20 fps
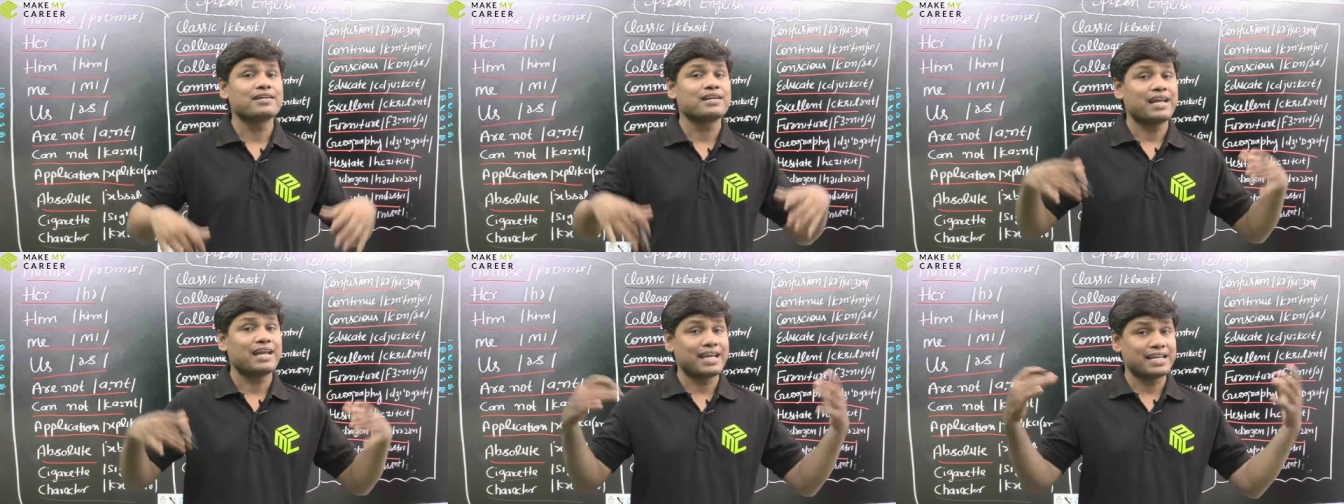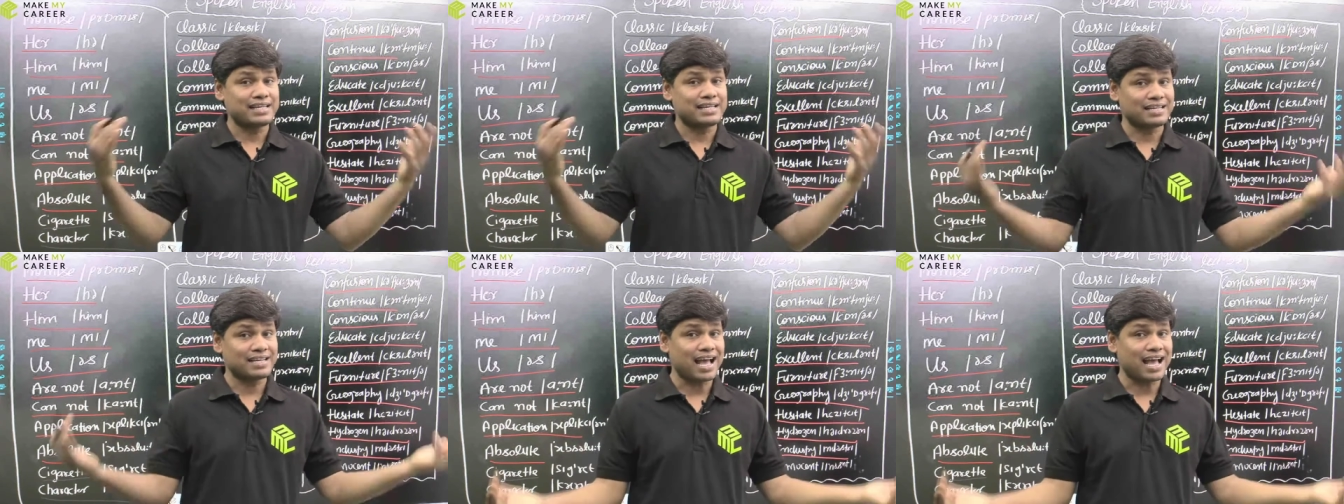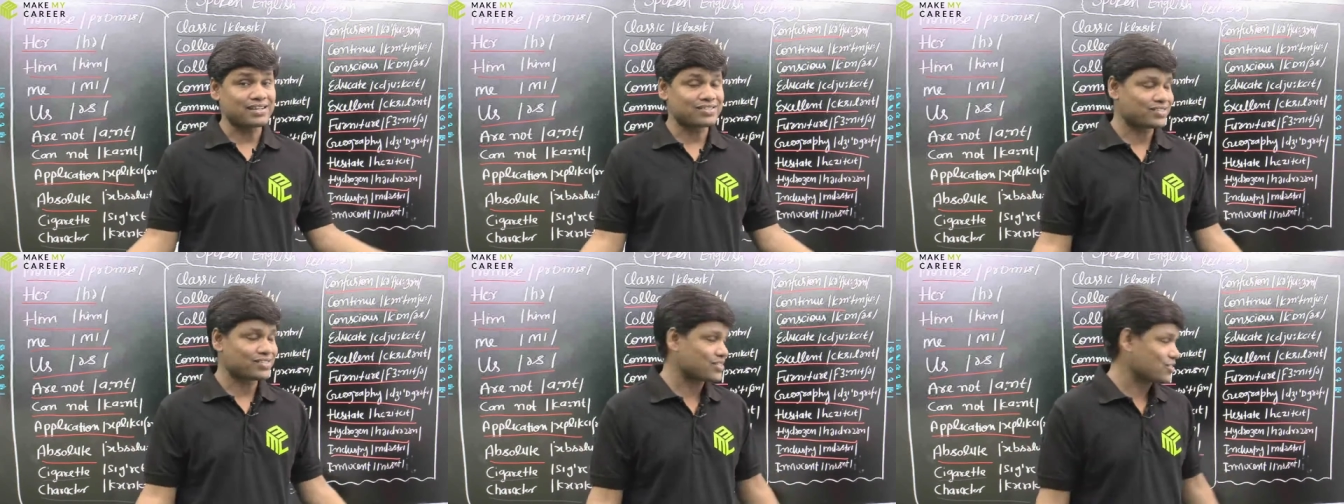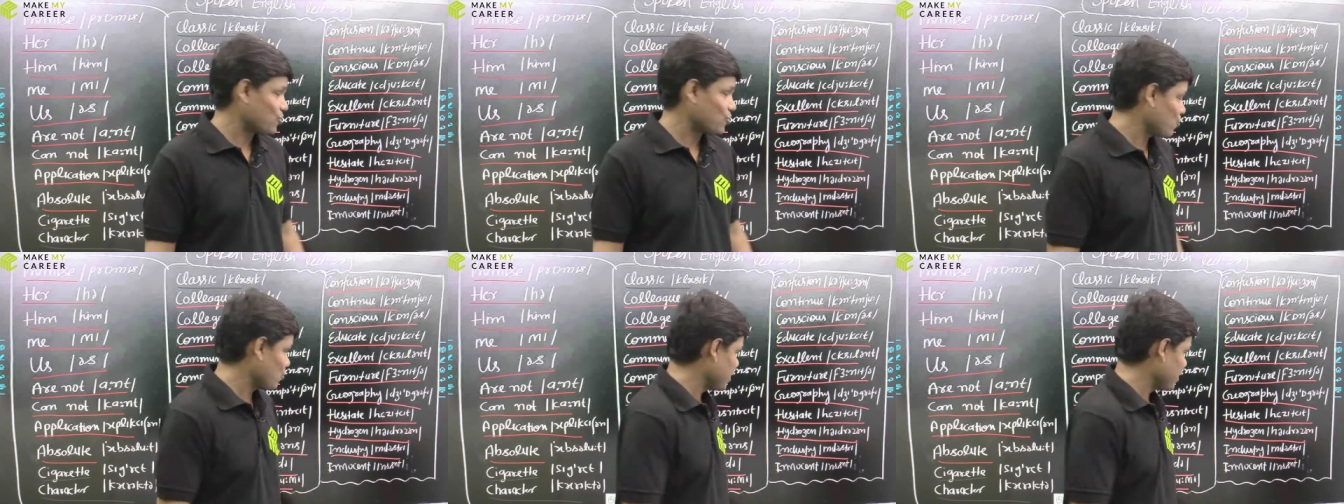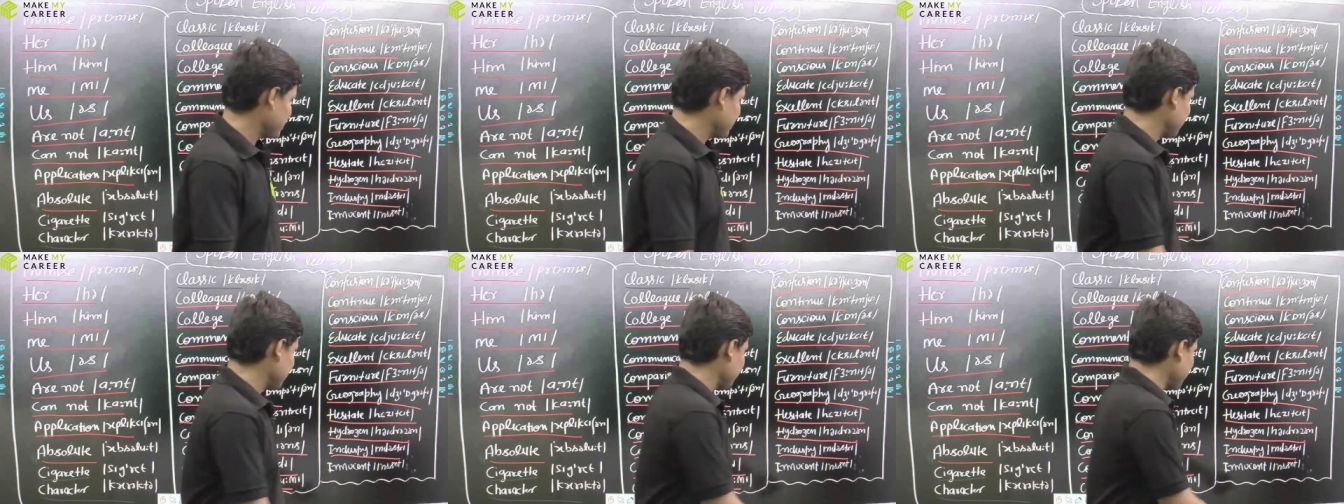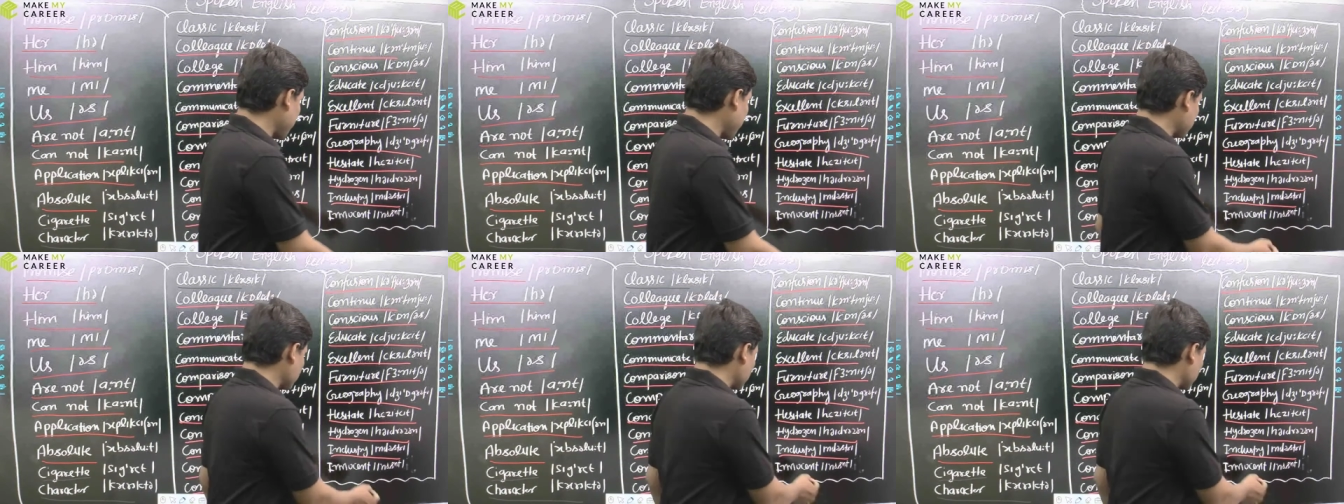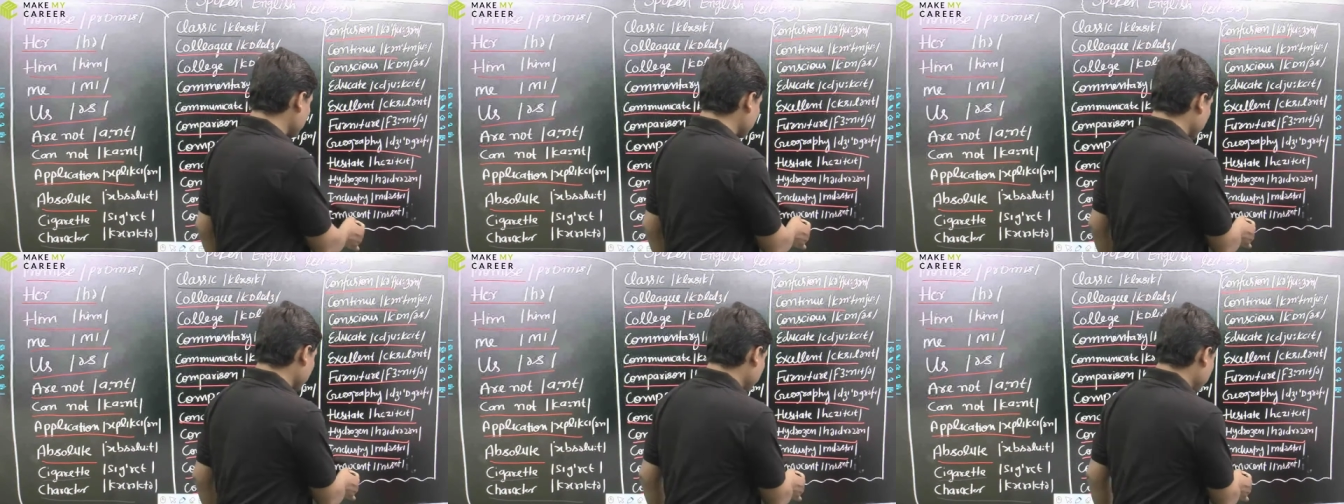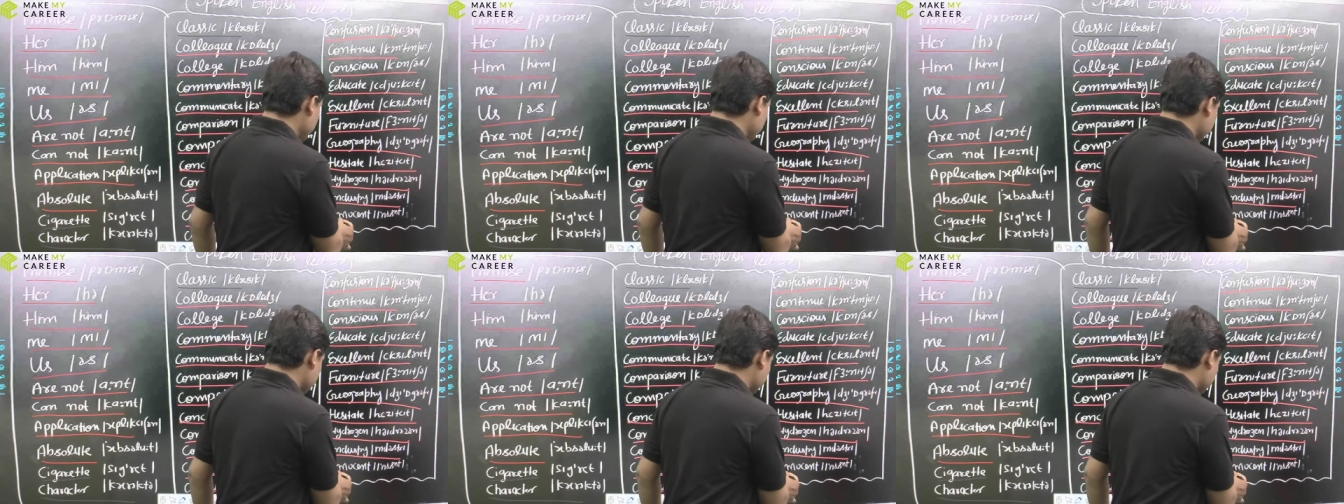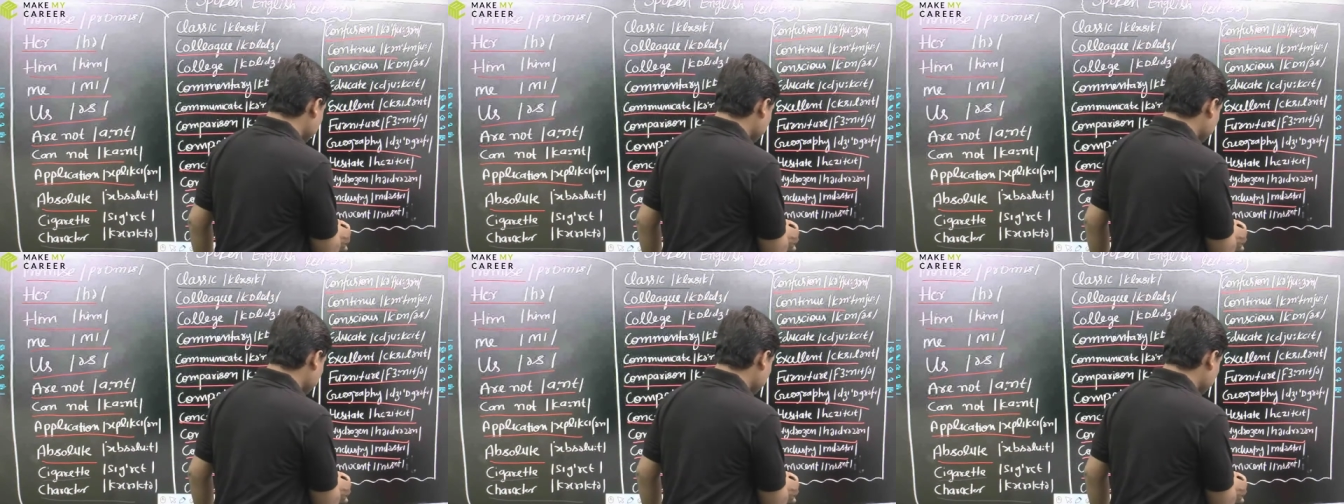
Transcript: industry. Next one is